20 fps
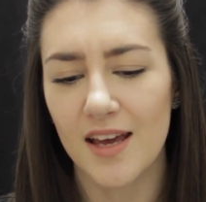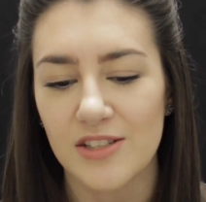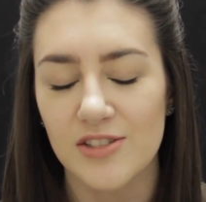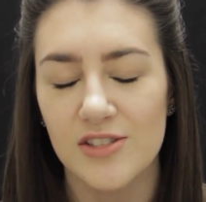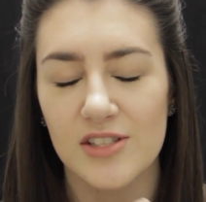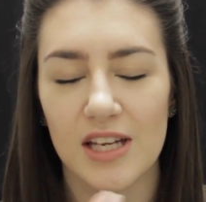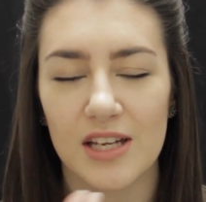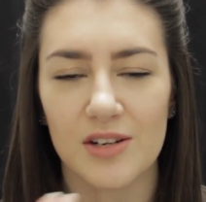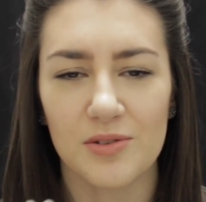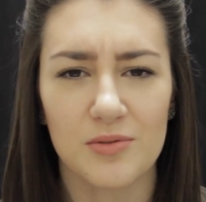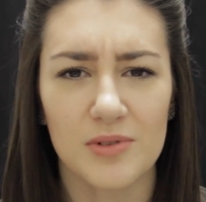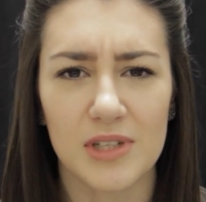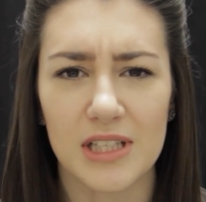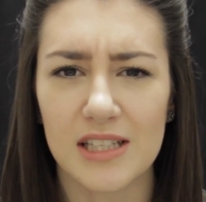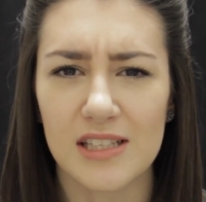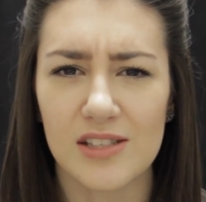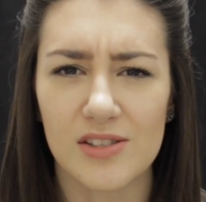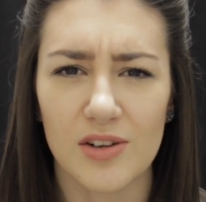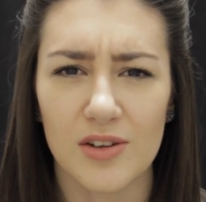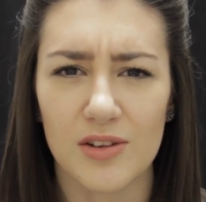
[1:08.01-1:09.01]
I just had a
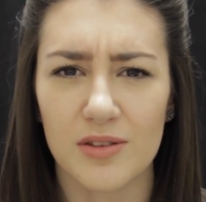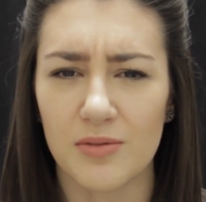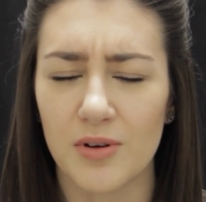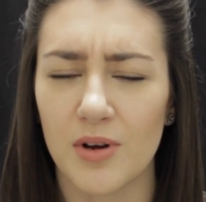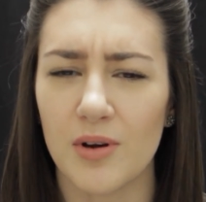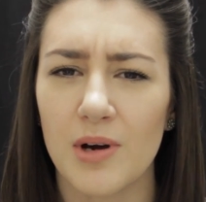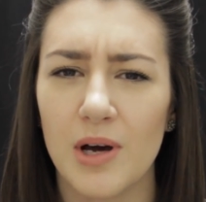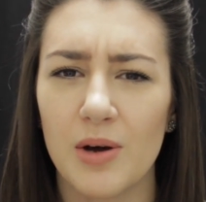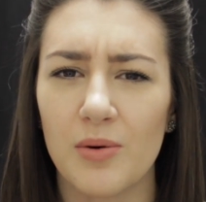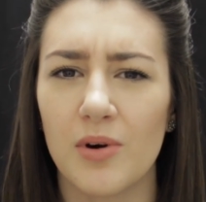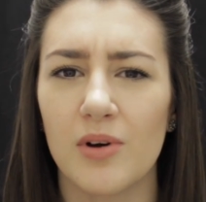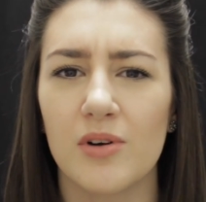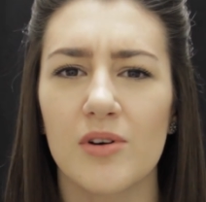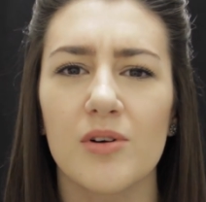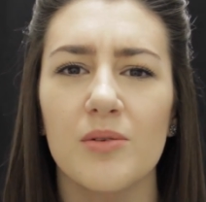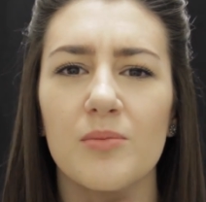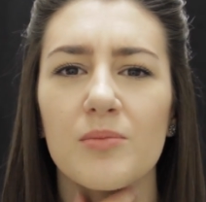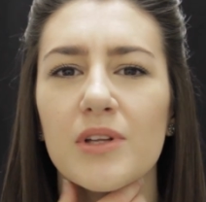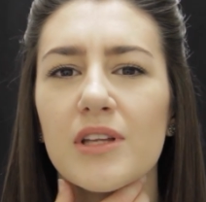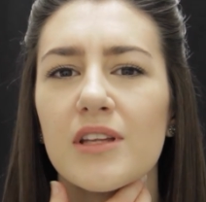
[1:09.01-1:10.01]
really sore throat. I
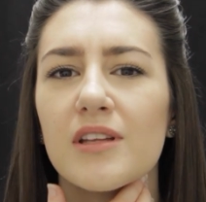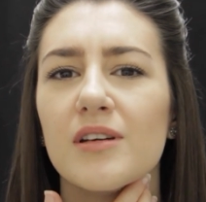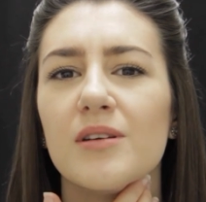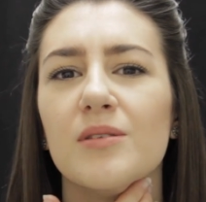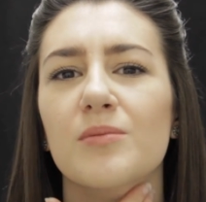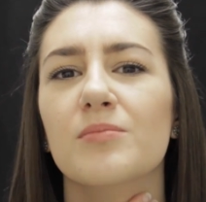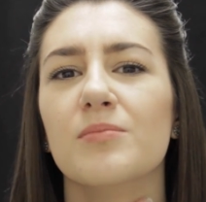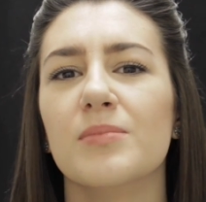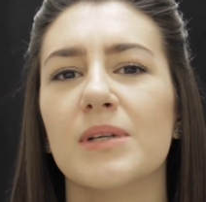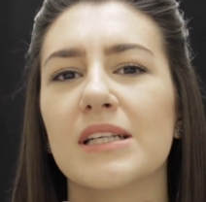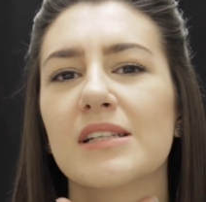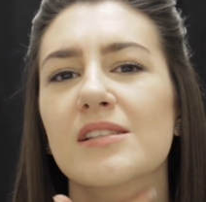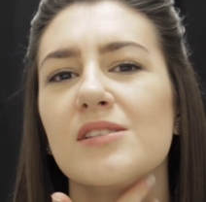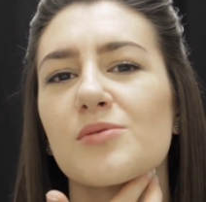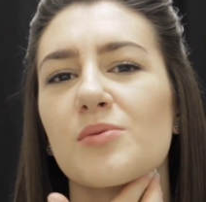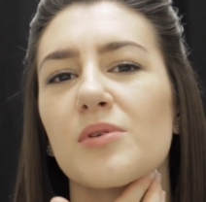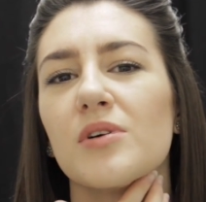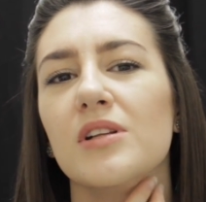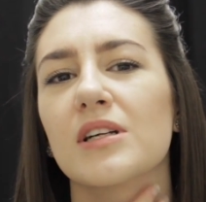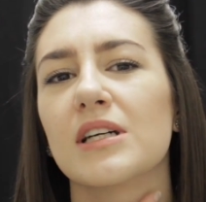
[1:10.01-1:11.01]
woke up with a big
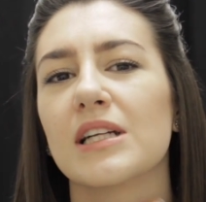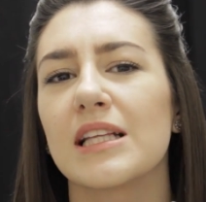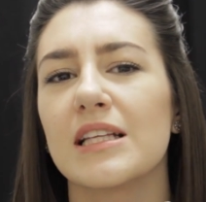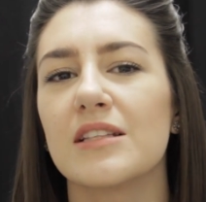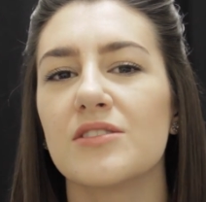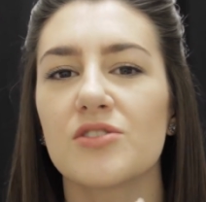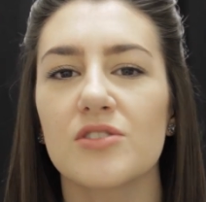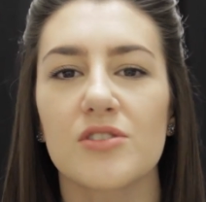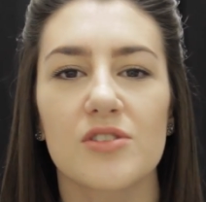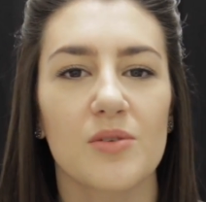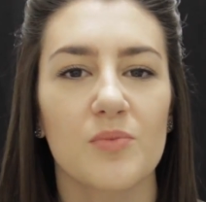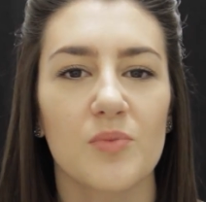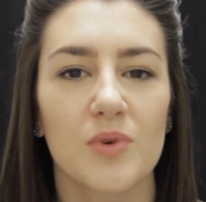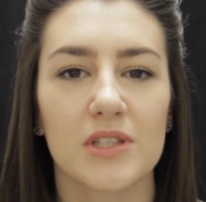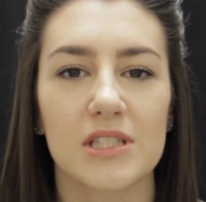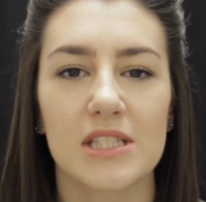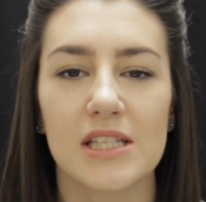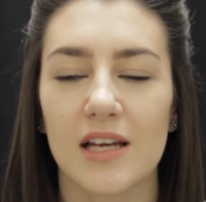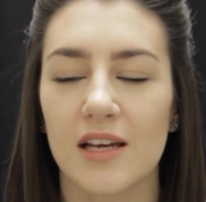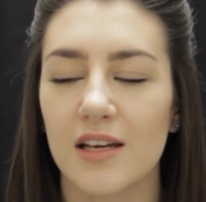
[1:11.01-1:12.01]
swollen gland just on
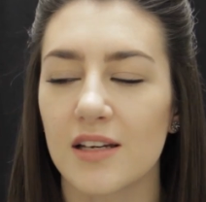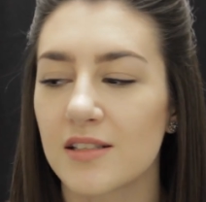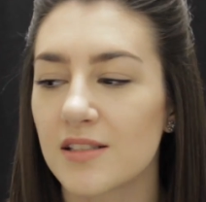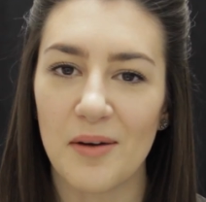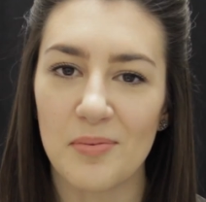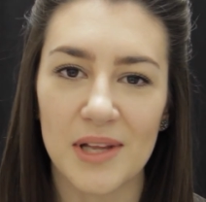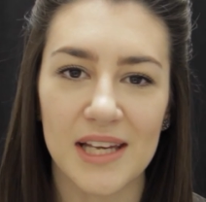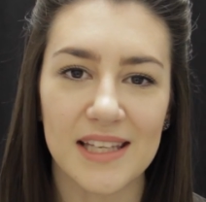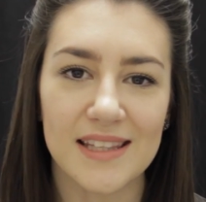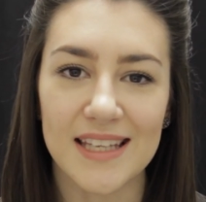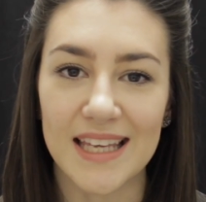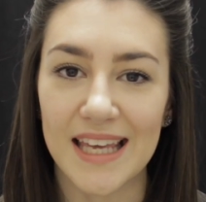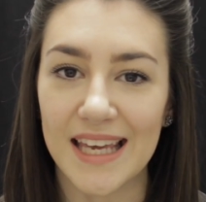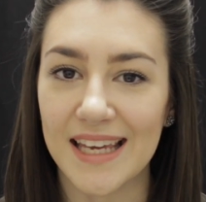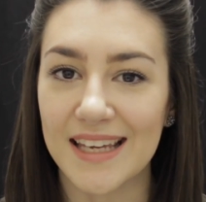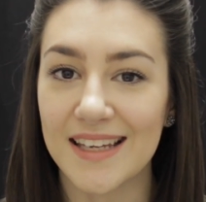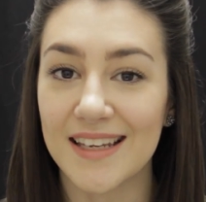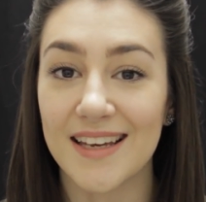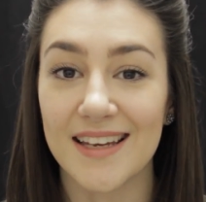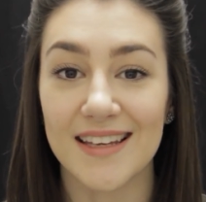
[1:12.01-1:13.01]
one side. I played the
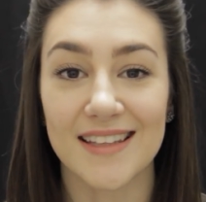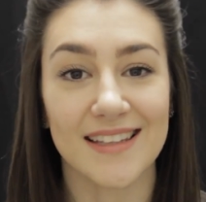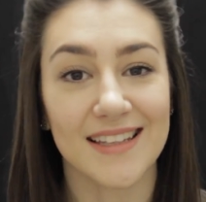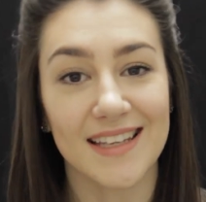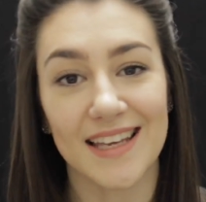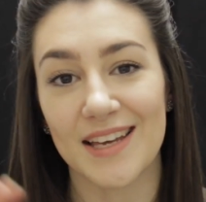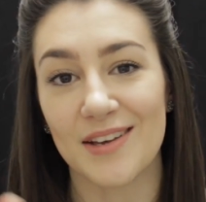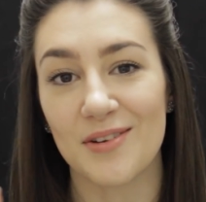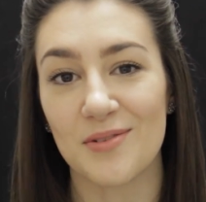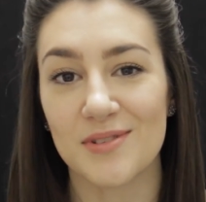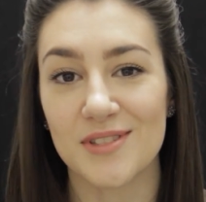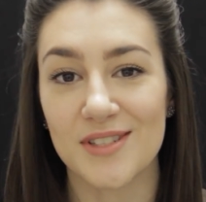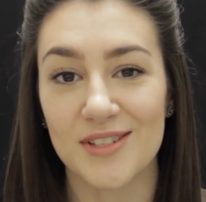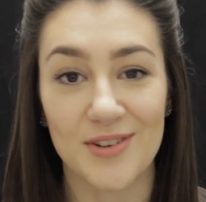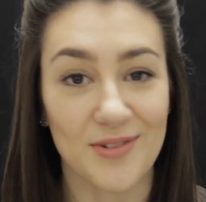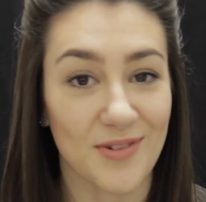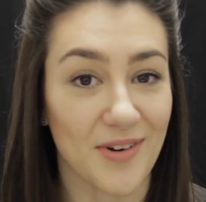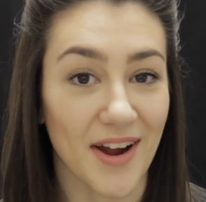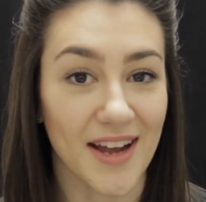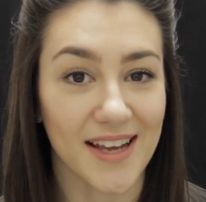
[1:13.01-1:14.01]
gig and the gig was
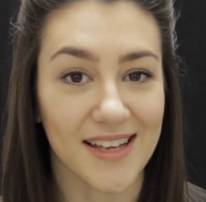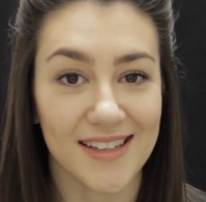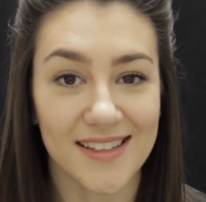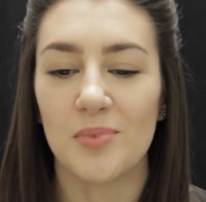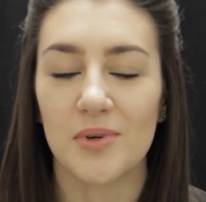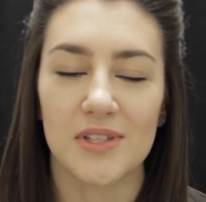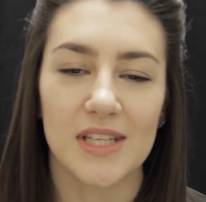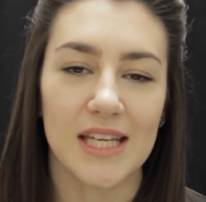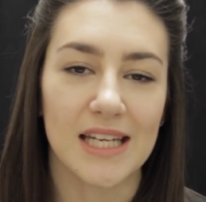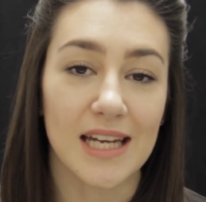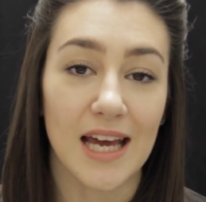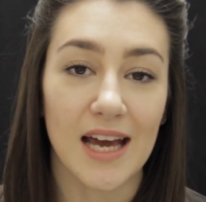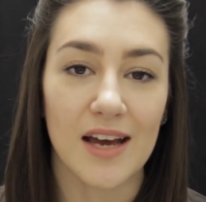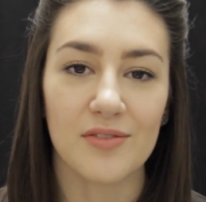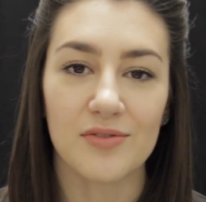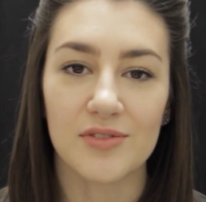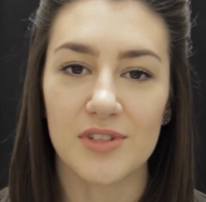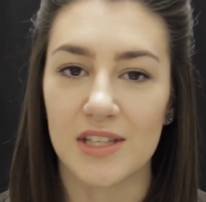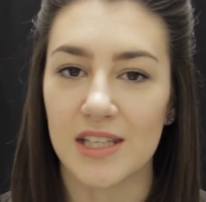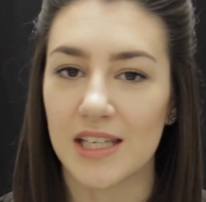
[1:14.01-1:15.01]
great, but then
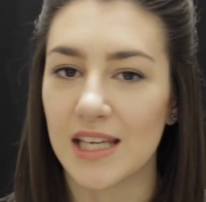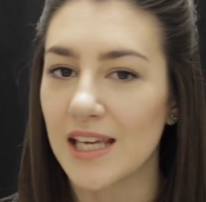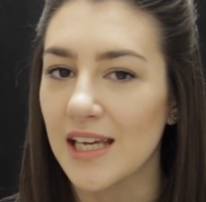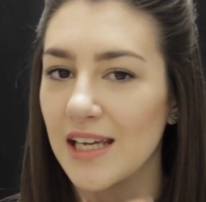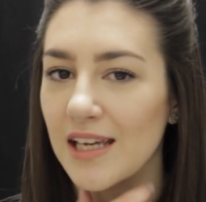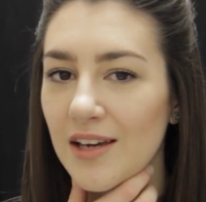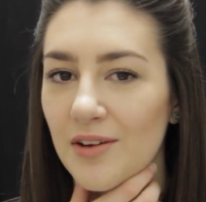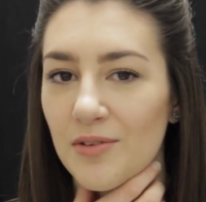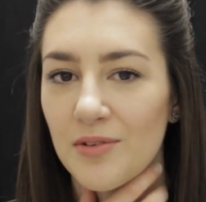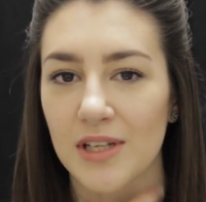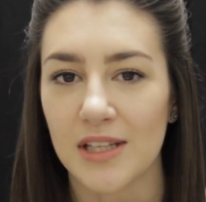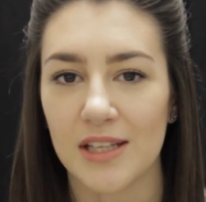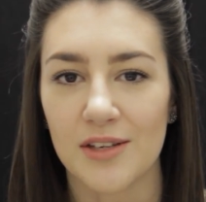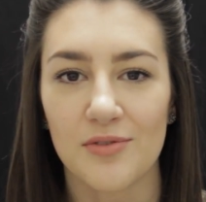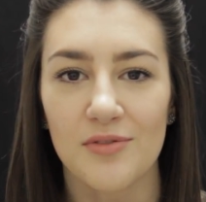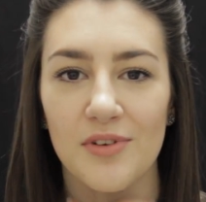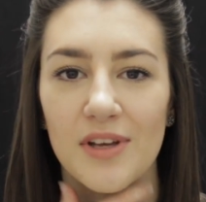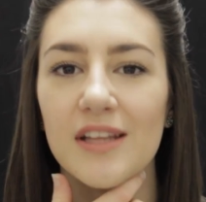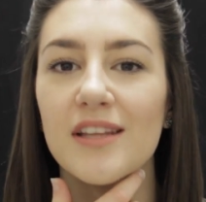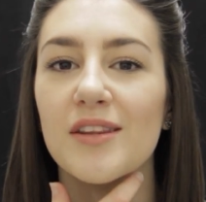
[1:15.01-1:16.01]
after the gig, I really
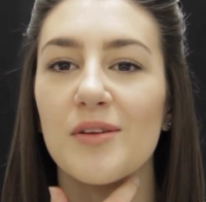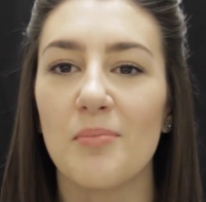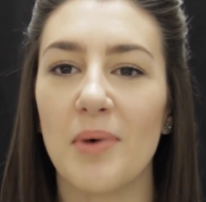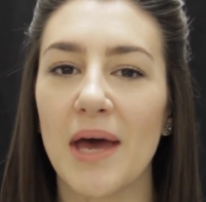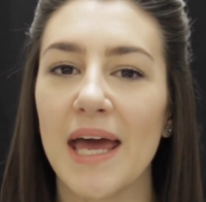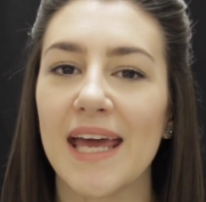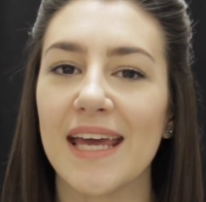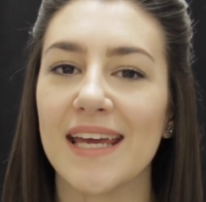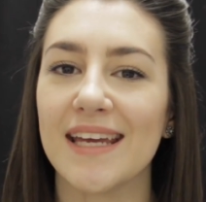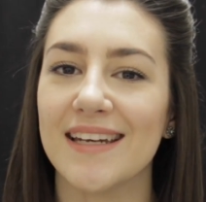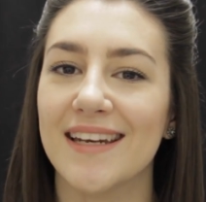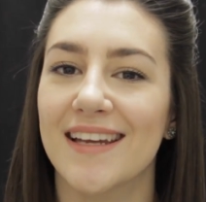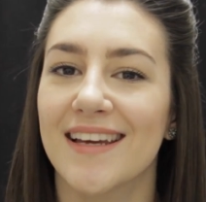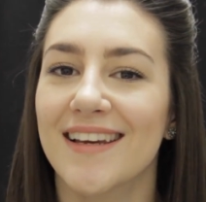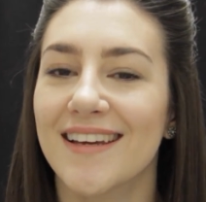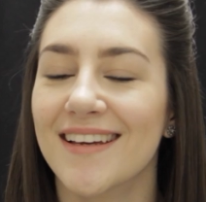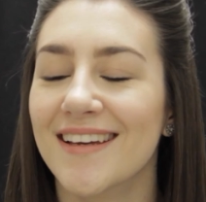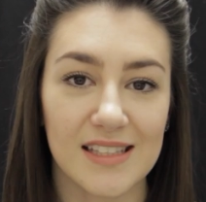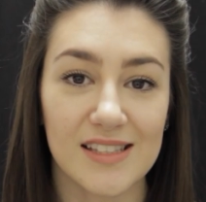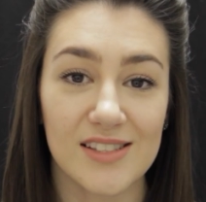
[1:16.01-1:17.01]
felt the pain.
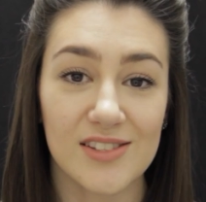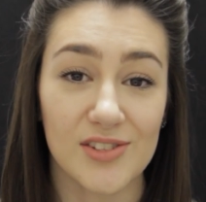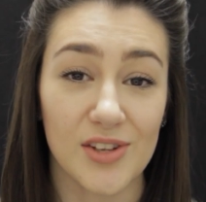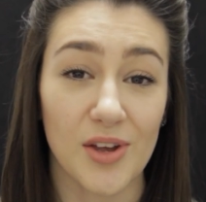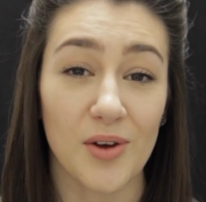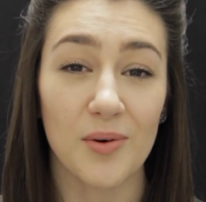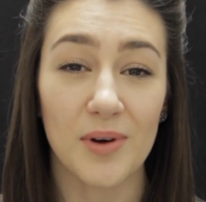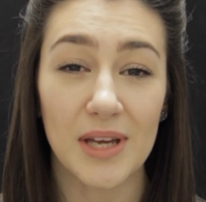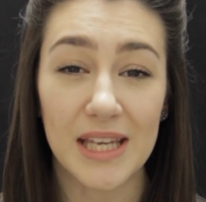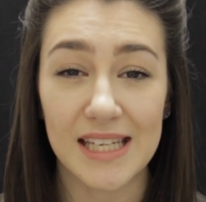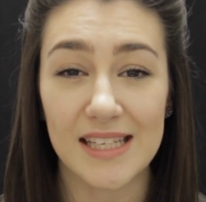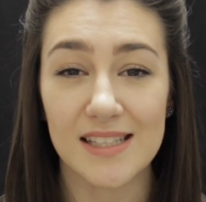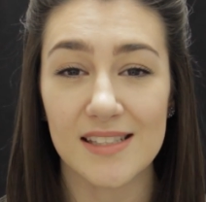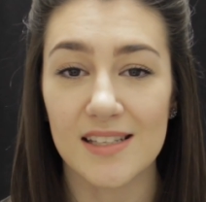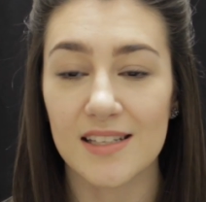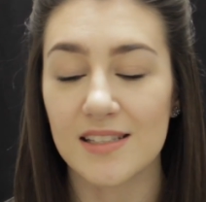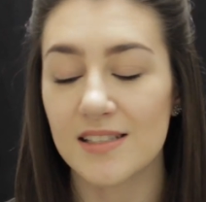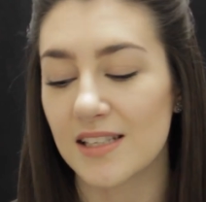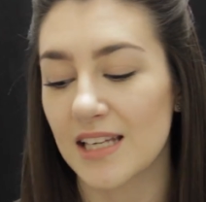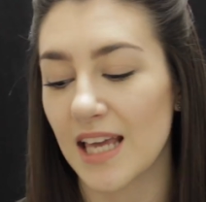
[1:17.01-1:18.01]
It's so
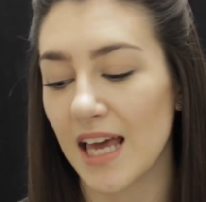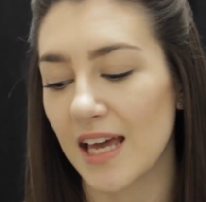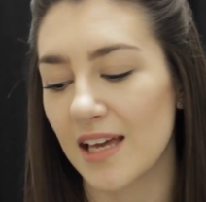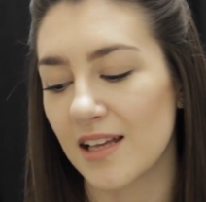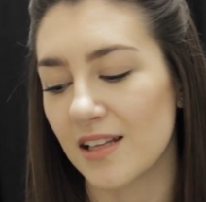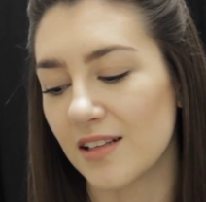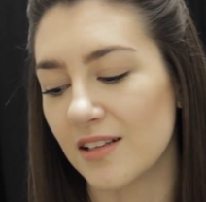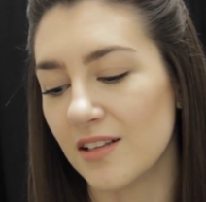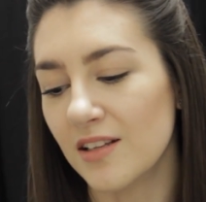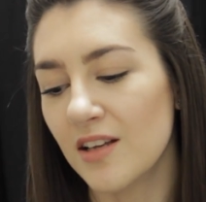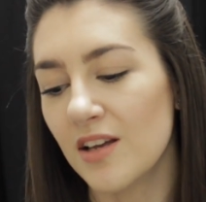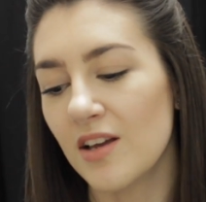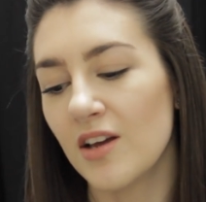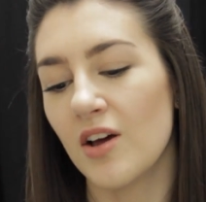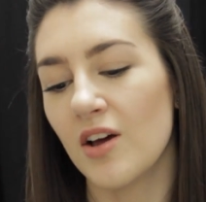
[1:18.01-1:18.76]
easy to get ill